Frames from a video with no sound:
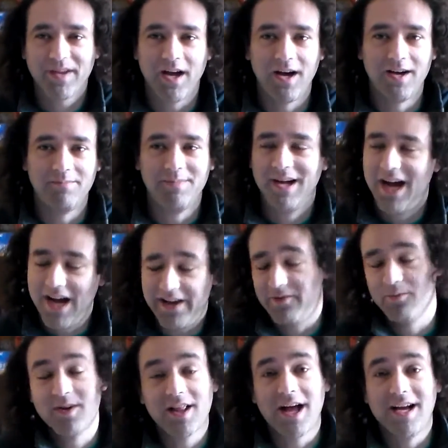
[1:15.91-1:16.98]
I
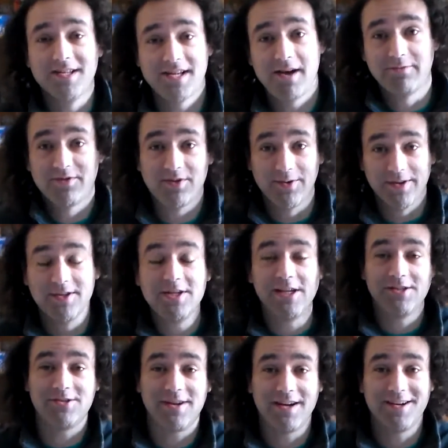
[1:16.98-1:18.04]
didn't realize I was doing
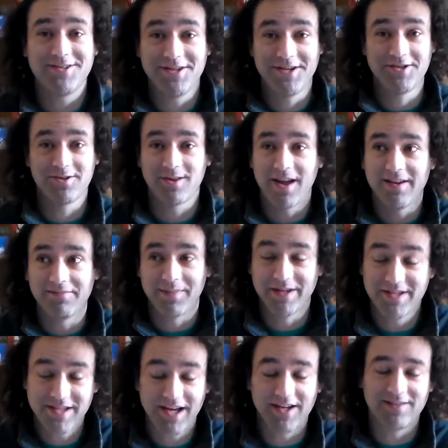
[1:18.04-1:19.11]
change your hair, change your life
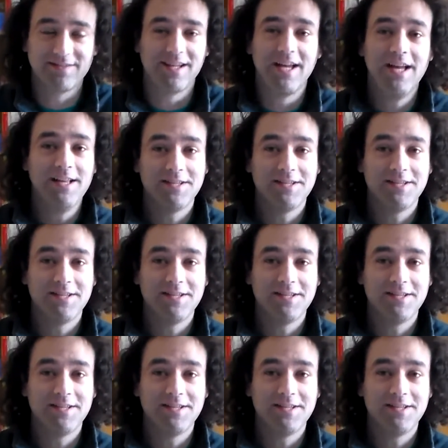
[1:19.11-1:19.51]
myself.